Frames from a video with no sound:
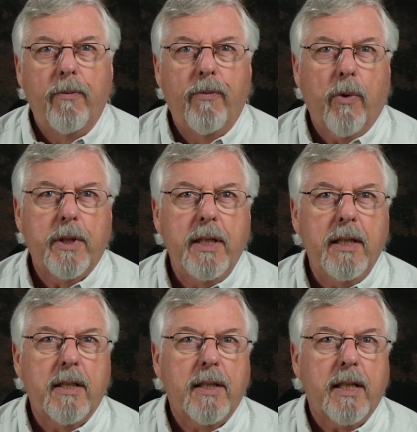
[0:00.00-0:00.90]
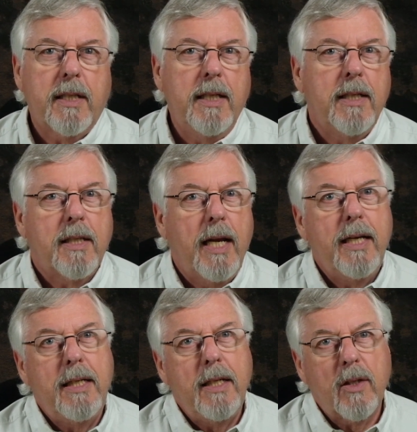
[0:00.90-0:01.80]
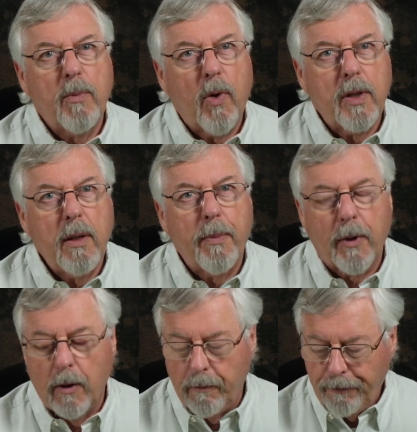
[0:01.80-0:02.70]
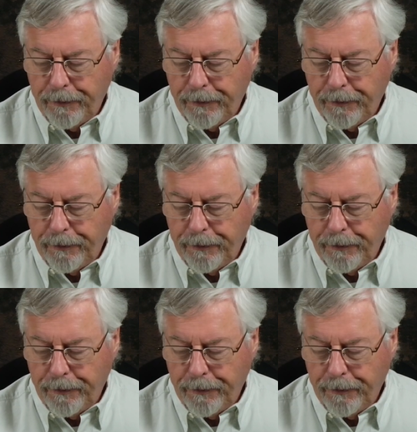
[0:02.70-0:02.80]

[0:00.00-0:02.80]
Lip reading: 14s, 16s, and 18s are more typical.